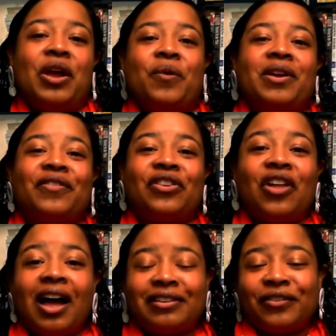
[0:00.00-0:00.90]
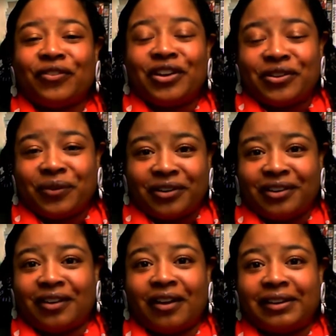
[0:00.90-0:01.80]
We have lots of resources
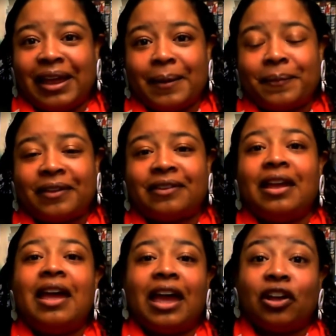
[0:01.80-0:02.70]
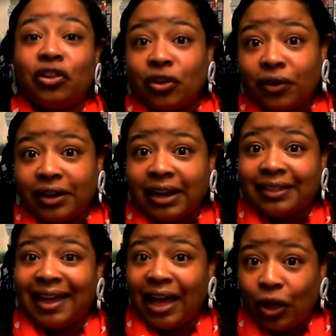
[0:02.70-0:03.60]
on campus, including
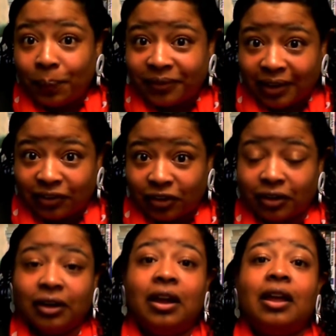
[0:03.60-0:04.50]
the Help Center.